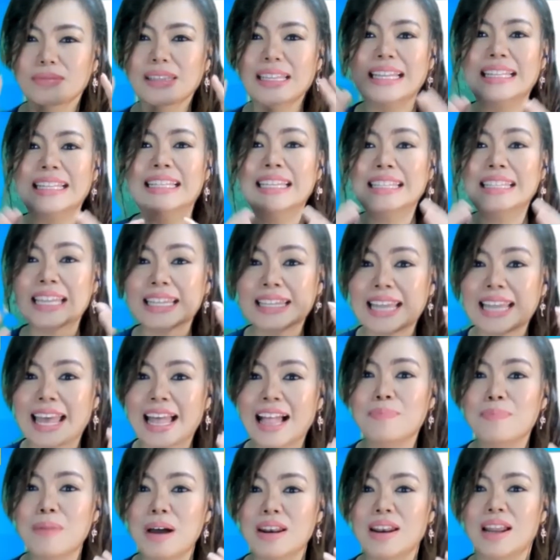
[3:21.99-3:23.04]
did it
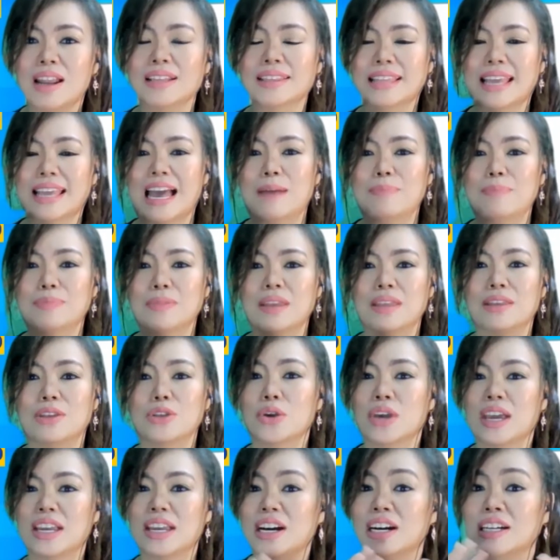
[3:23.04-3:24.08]
help a lot, Captain, that you
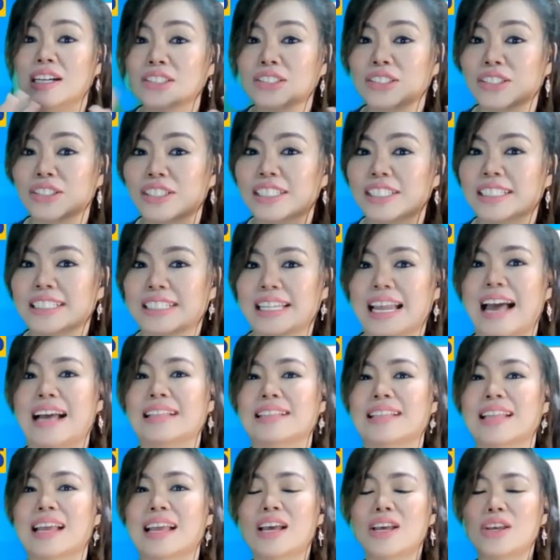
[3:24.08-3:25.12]
can
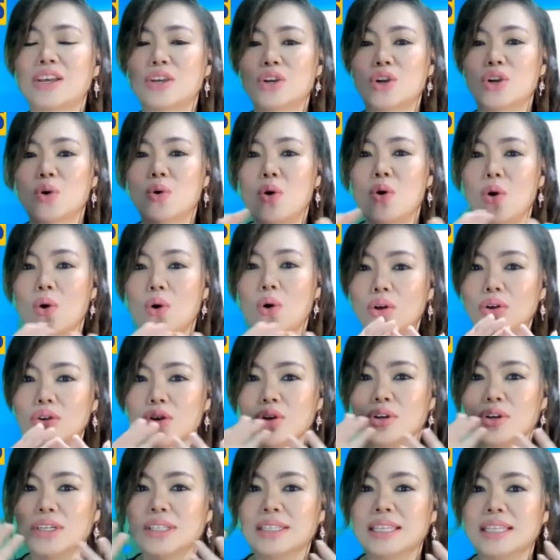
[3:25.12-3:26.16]
understand, you know, all
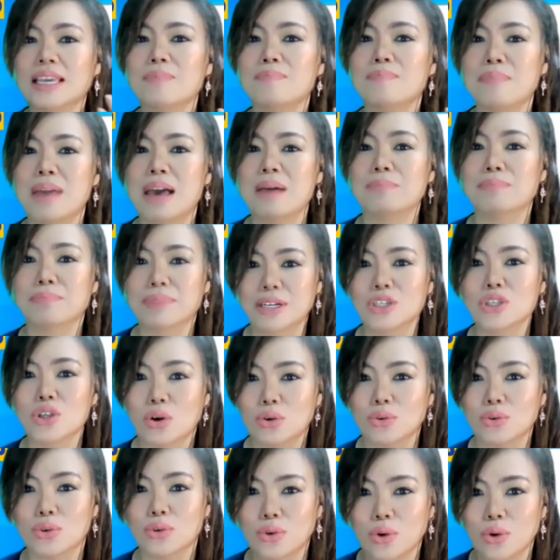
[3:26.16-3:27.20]
your team members'
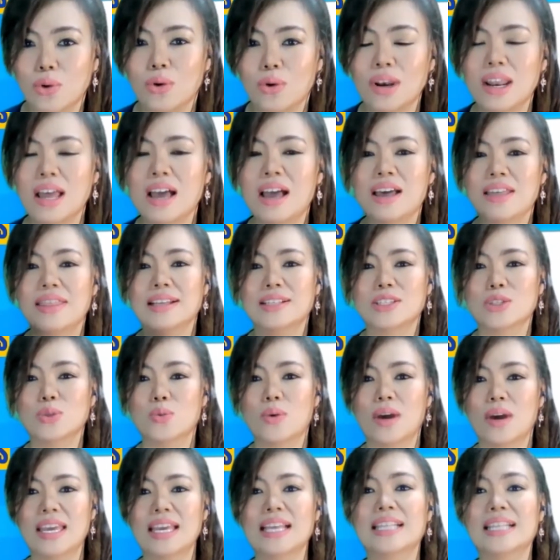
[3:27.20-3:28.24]
role? That's
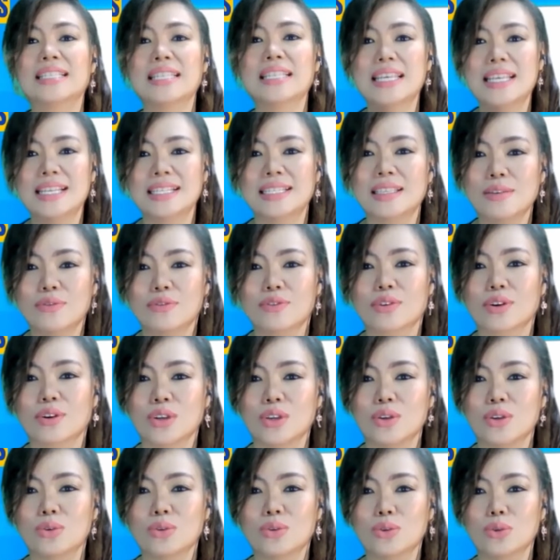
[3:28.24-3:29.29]
why it's easy for
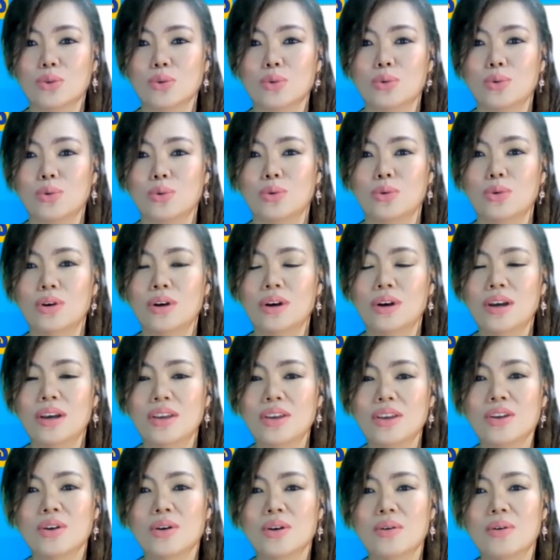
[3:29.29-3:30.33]
you to,
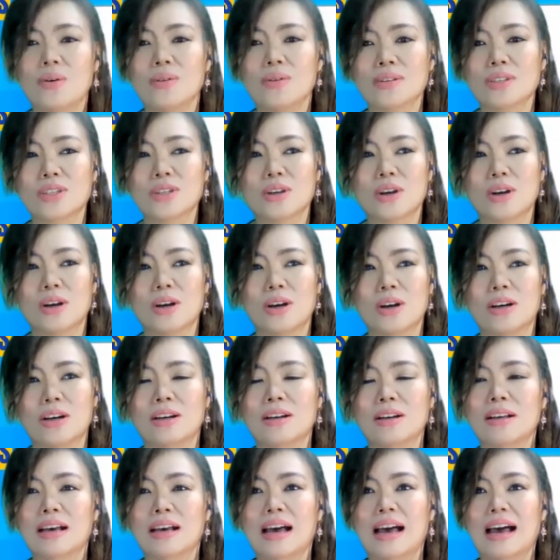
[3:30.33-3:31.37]
you know, also
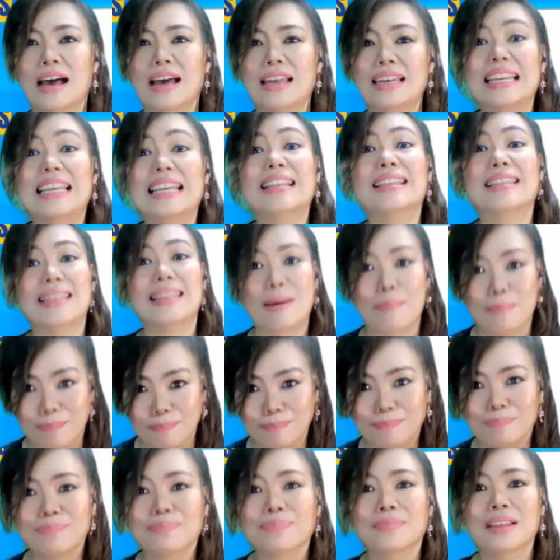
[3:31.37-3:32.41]
lead them
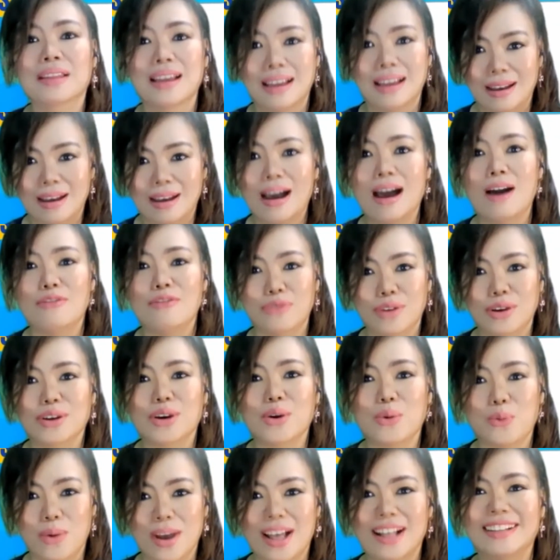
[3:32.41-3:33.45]
very
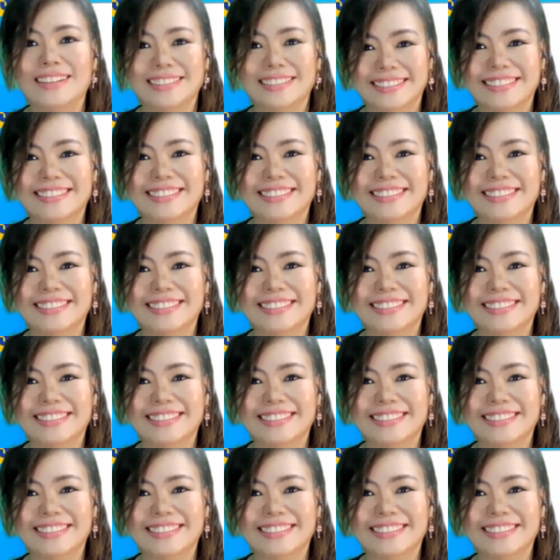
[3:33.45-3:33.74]
well.